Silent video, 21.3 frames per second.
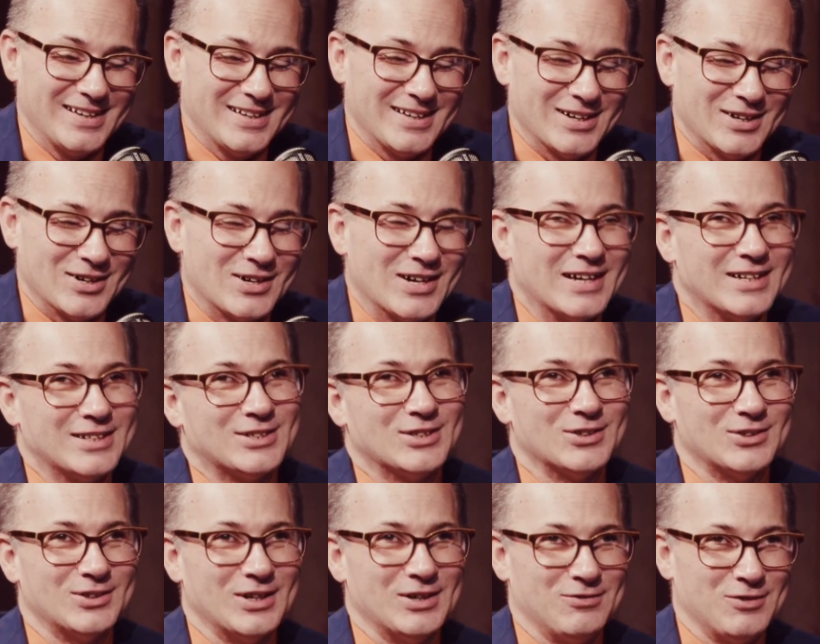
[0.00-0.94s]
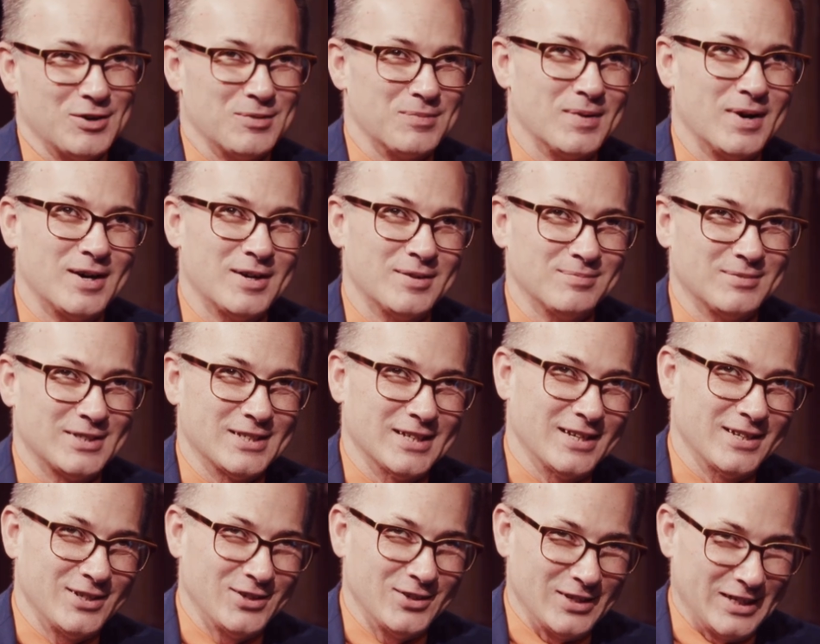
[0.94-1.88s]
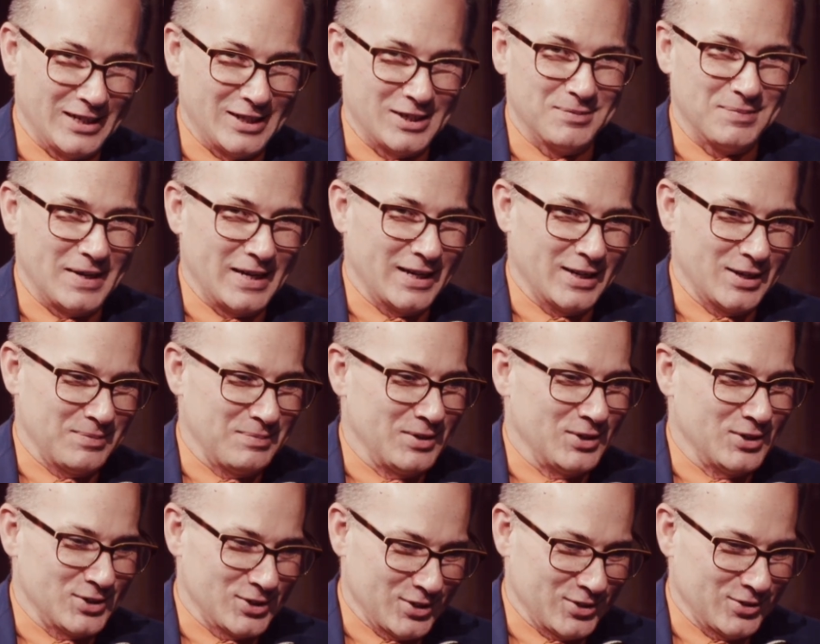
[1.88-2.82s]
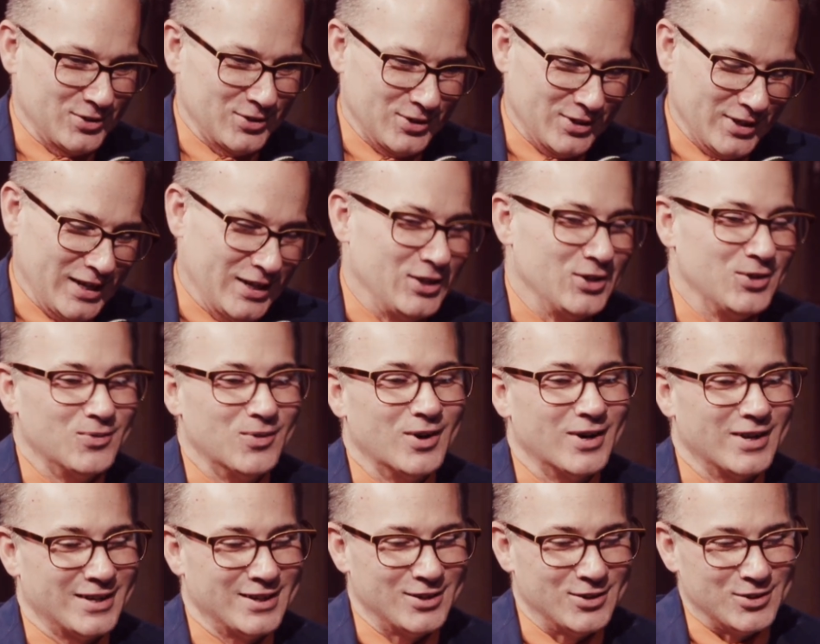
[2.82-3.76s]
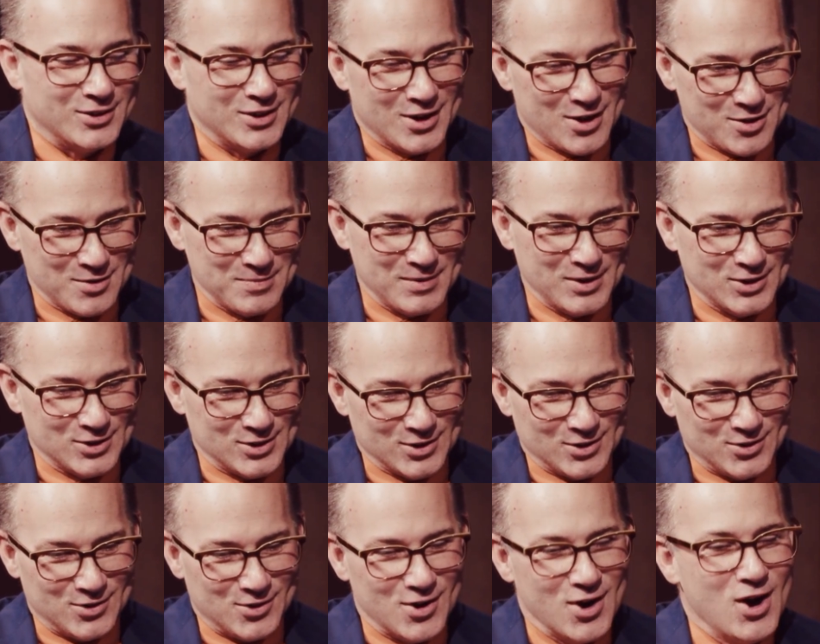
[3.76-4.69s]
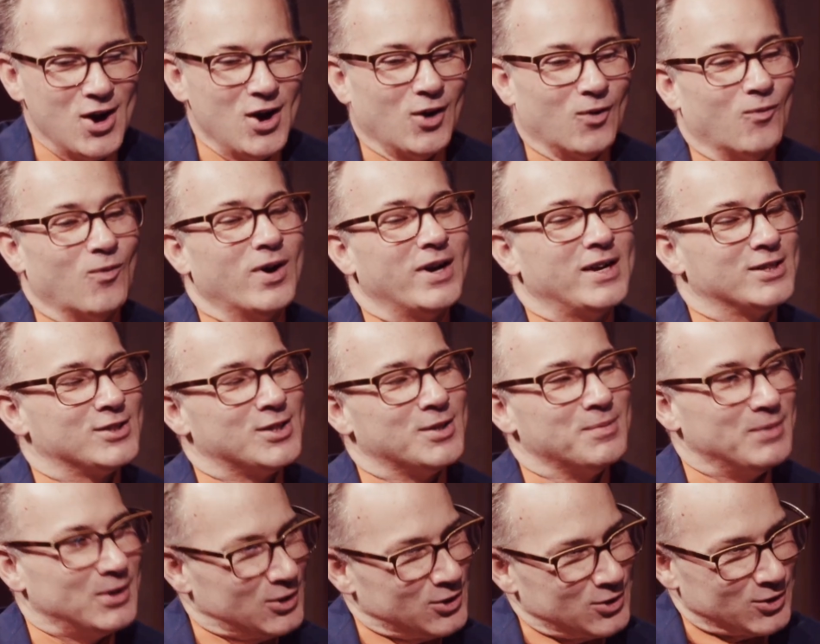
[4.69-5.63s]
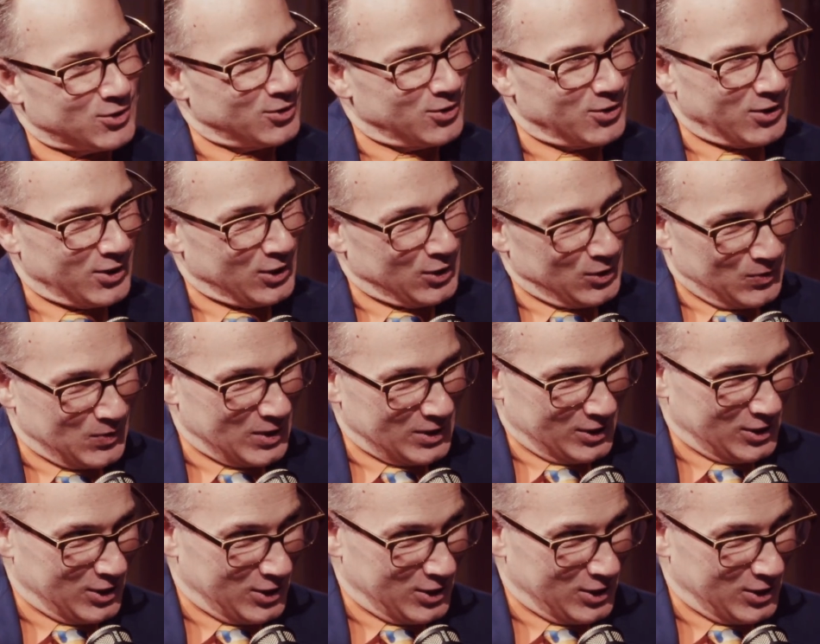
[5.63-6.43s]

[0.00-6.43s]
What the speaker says: Okay, so if your mom said you need to be in a musical and you want to do another musical, what is the musical that you want to